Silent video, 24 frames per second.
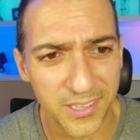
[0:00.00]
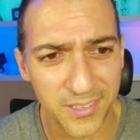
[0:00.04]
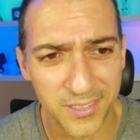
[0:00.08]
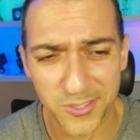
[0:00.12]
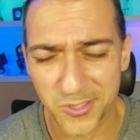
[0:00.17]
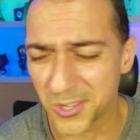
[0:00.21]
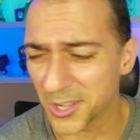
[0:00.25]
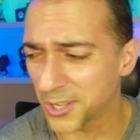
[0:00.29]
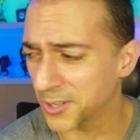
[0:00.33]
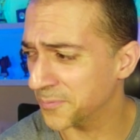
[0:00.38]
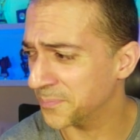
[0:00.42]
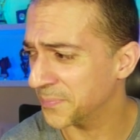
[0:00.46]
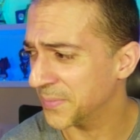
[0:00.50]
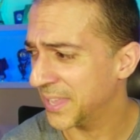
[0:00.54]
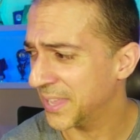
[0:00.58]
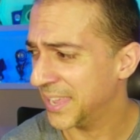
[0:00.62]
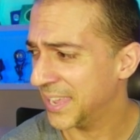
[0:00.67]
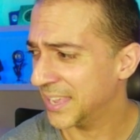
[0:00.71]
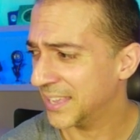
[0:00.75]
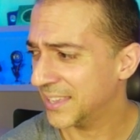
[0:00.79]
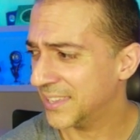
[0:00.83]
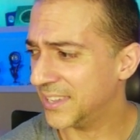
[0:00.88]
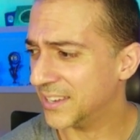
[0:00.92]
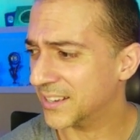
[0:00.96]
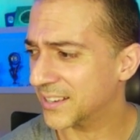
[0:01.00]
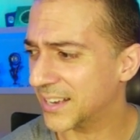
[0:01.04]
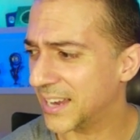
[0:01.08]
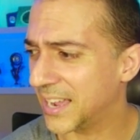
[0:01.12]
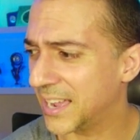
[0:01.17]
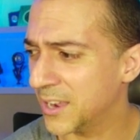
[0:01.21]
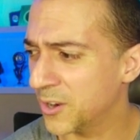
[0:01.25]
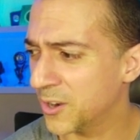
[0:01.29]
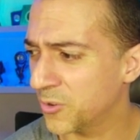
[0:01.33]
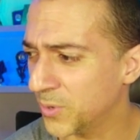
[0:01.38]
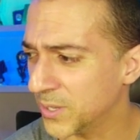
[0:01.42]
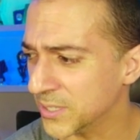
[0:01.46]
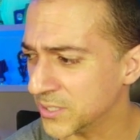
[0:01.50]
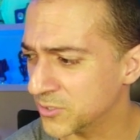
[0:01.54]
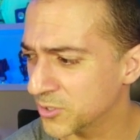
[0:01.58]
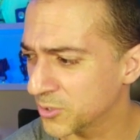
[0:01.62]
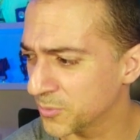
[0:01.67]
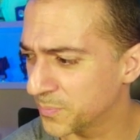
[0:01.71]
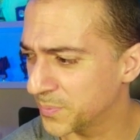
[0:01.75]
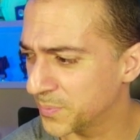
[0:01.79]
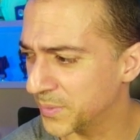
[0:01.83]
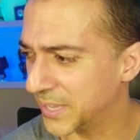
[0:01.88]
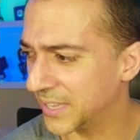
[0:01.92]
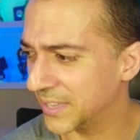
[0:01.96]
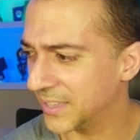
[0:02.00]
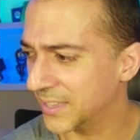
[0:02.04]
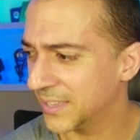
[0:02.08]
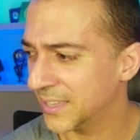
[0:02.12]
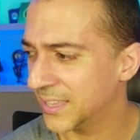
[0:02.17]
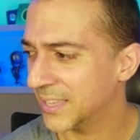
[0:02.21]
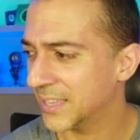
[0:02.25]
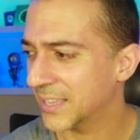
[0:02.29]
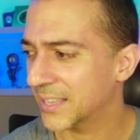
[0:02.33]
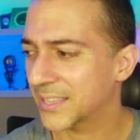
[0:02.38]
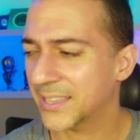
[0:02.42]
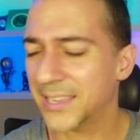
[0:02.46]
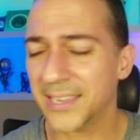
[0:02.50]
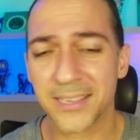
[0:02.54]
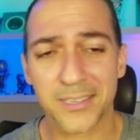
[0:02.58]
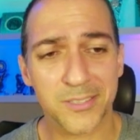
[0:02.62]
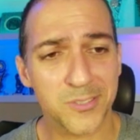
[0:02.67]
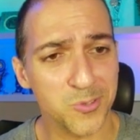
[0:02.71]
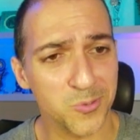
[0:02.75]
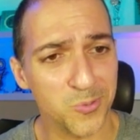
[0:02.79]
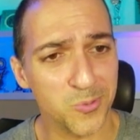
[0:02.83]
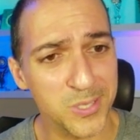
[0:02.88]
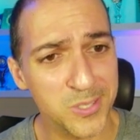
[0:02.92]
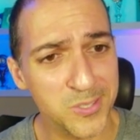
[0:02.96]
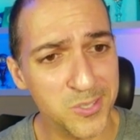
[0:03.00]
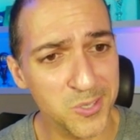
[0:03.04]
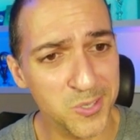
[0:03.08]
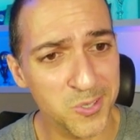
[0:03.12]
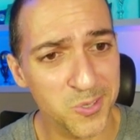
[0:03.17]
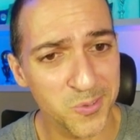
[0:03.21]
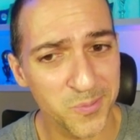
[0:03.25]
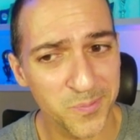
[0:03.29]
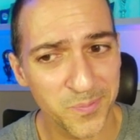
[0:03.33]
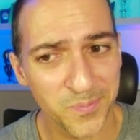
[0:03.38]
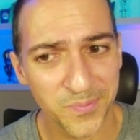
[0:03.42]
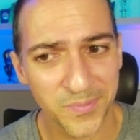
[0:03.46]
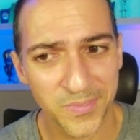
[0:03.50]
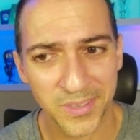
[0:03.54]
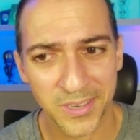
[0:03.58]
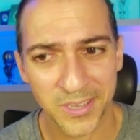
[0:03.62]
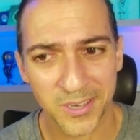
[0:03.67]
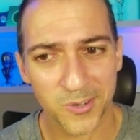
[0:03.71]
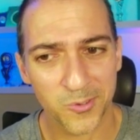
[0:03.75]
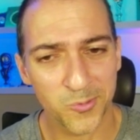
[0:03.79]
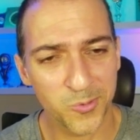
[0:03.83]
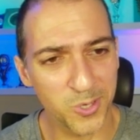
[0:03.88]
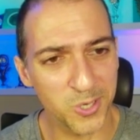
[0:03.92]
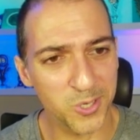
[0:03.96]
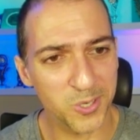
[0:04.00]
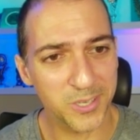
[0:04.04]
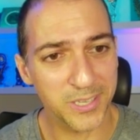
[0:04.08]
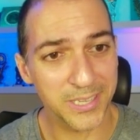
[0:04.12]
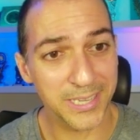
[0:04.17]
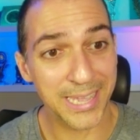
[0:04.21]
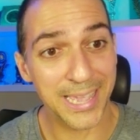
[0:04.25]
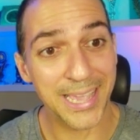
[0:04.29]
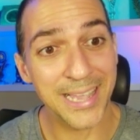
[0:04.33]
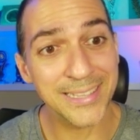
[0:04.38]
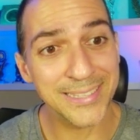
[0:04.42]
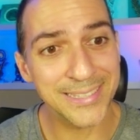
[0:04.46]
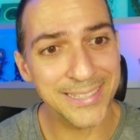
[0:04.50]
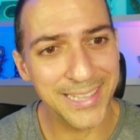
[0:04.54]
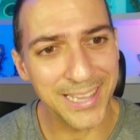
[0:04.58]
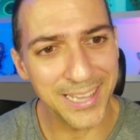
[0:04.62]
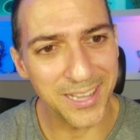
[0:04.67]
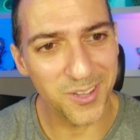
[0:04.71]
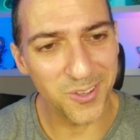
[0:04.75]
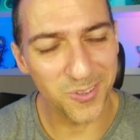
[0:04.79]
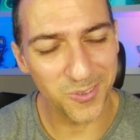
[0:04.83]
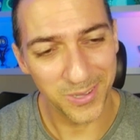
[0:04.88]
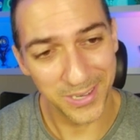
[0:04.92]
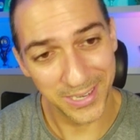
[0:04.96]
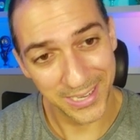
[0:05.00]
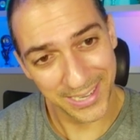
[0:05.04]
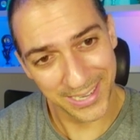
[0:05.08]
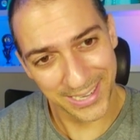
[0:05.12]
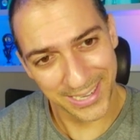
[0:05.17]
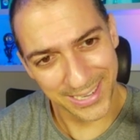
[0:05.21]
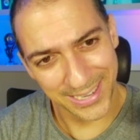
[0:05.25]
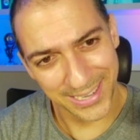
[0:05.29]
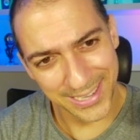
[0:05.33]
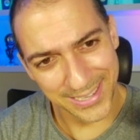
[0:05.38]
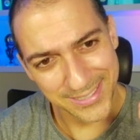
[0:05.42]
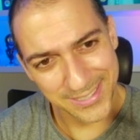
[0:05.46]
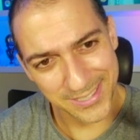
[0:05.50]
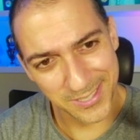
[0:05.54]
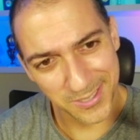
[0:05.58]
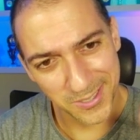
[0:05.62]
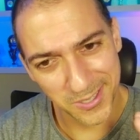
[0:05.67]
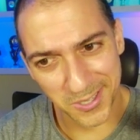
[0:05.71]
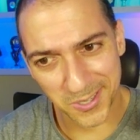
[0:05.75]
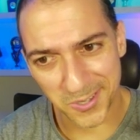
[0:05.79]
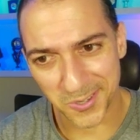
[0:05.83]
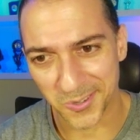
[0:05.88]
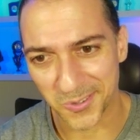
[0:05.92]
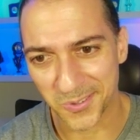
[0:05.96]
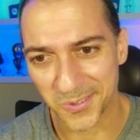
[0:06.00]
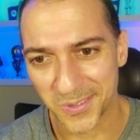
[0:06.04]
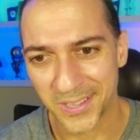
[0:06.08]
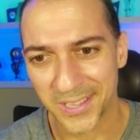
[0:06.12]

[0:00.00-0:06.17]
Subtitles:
So here I want to play king to e2, rook, and now let's go.